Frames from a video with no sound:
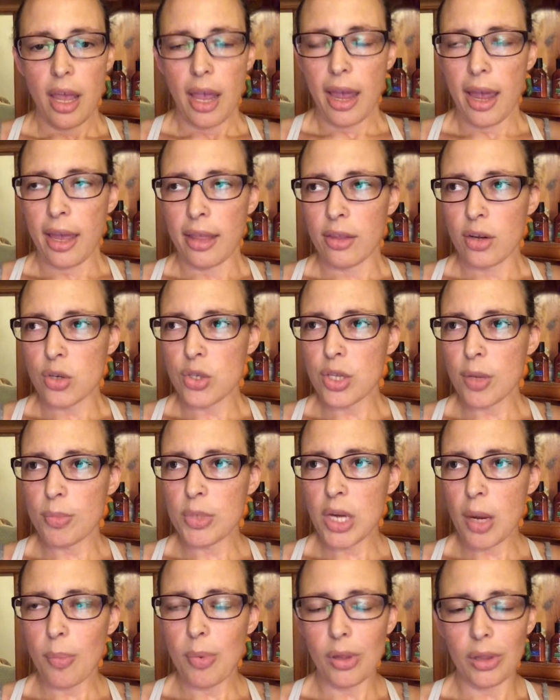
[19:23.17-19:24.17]
and there's some
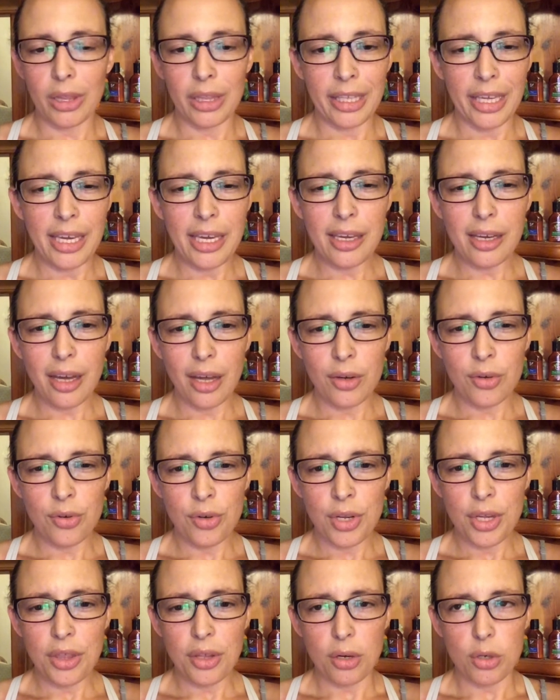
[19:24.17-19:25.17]
type of leak
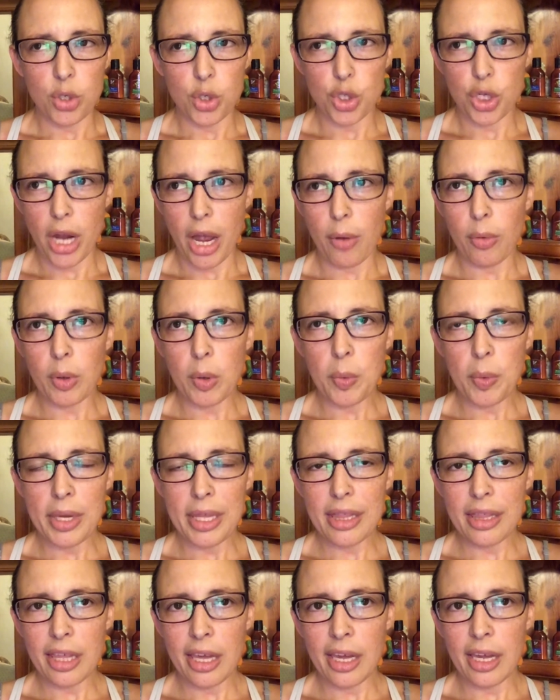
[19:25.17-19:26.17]
underneath our shower, we
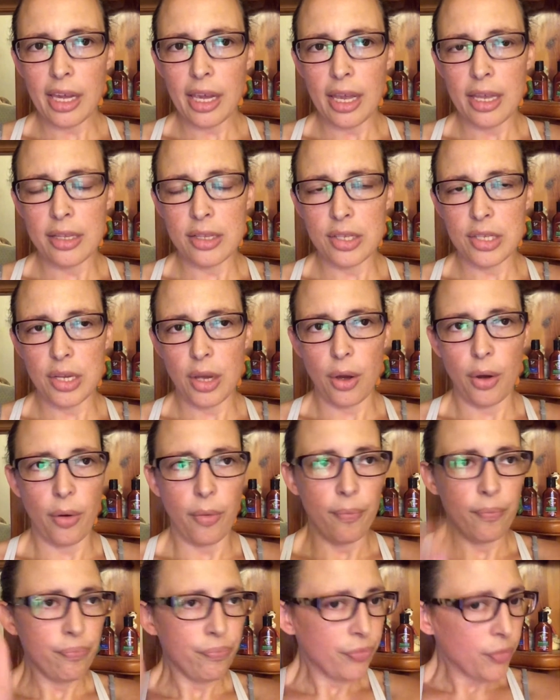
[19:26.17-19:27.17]
think, and so,